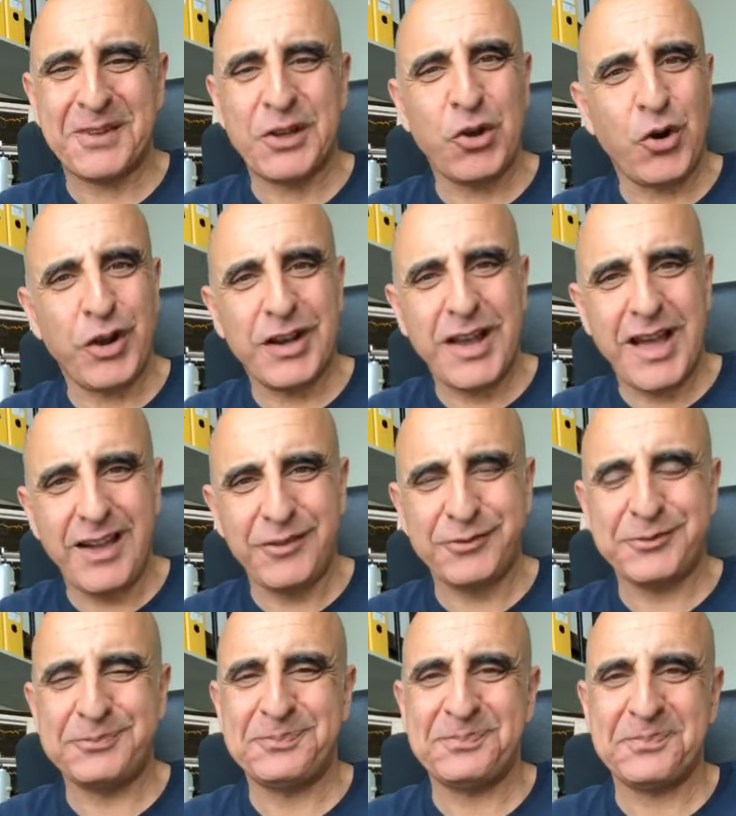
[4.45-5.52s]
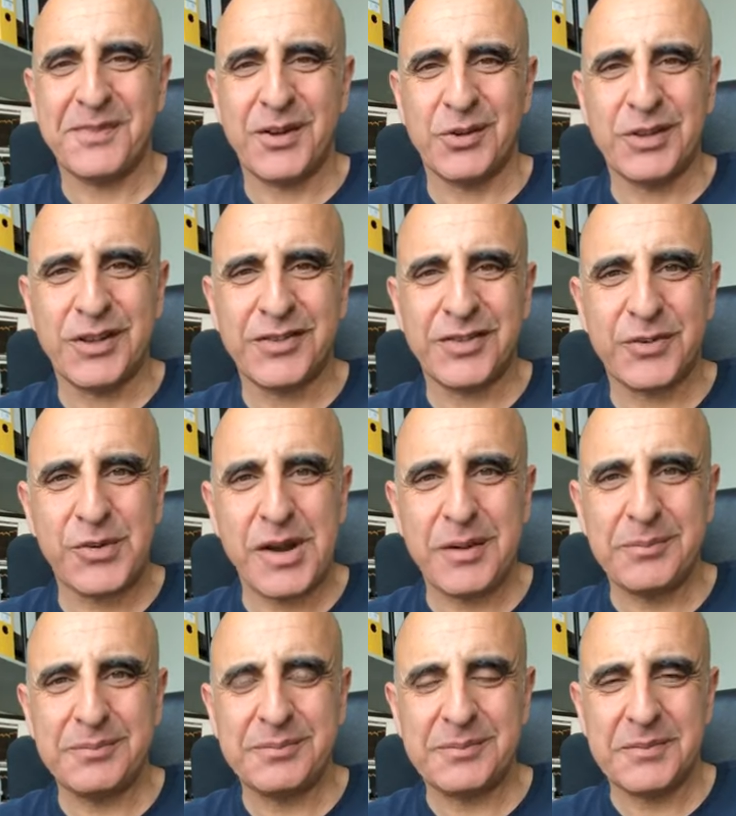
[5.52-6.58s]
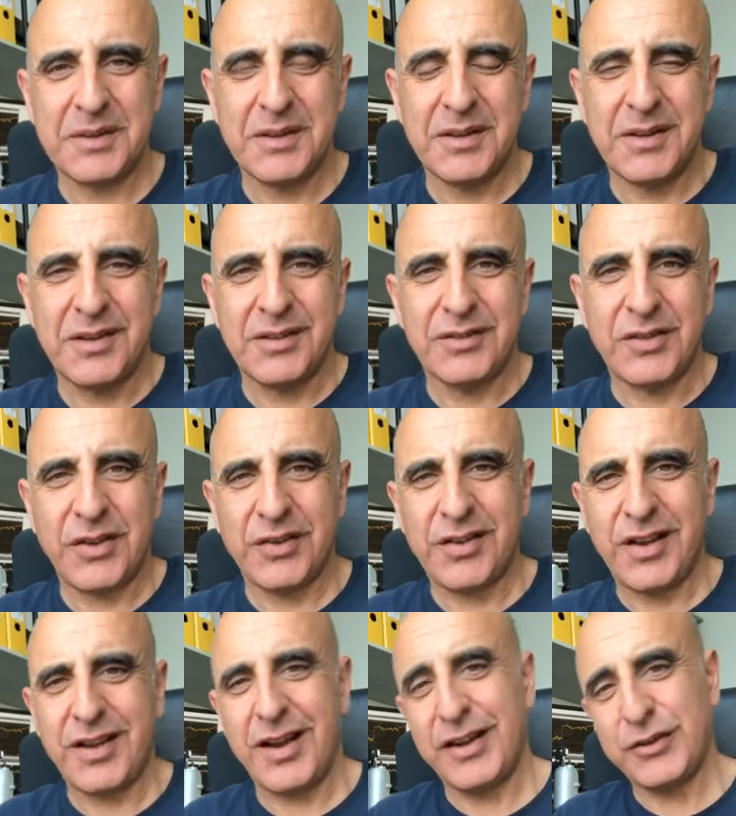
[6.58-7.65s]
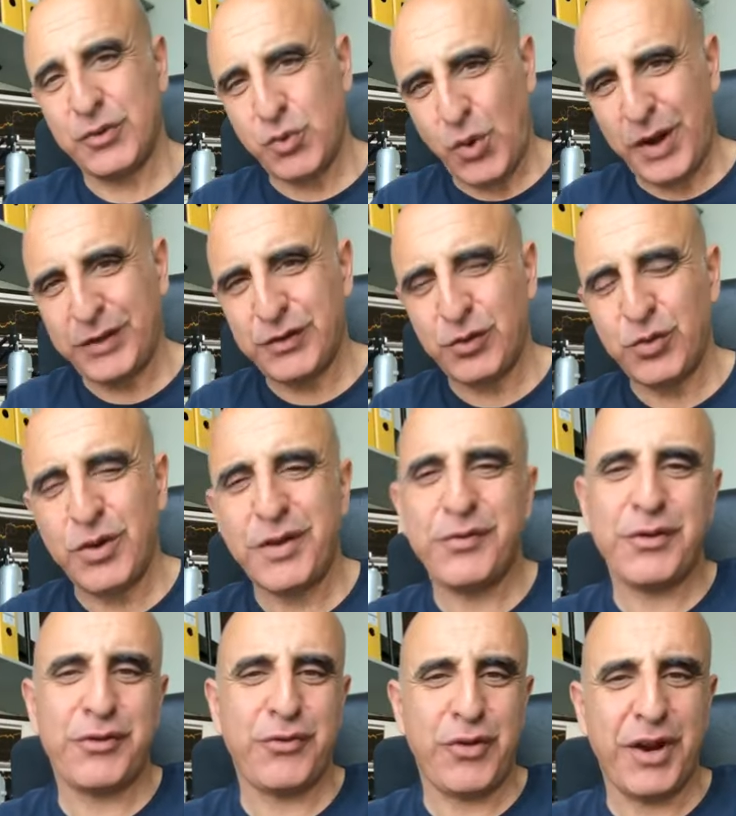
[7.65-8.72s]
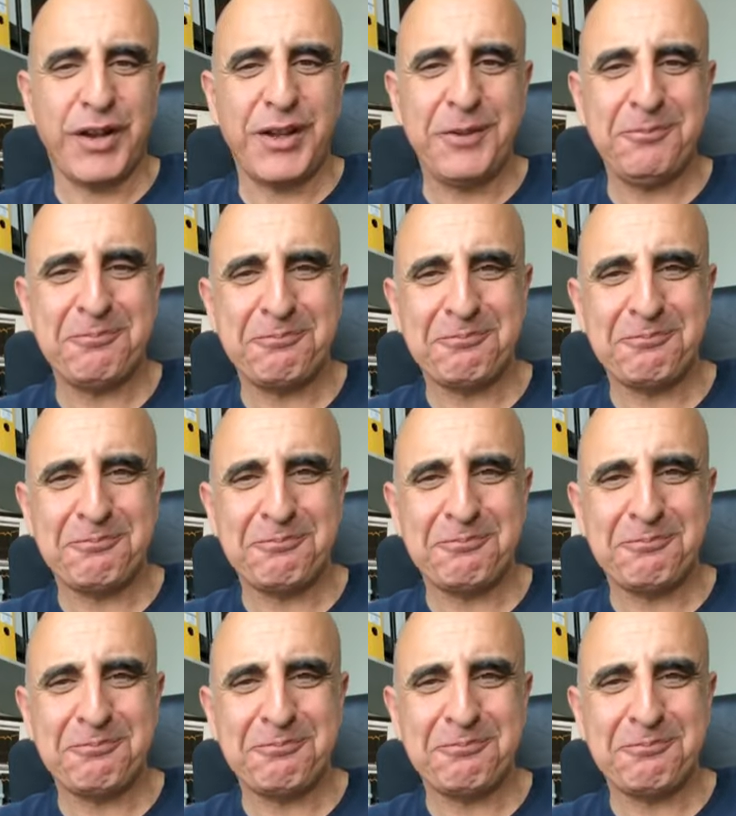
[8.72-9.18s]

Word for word: Going live on Instagram, just like I try to do every Friday.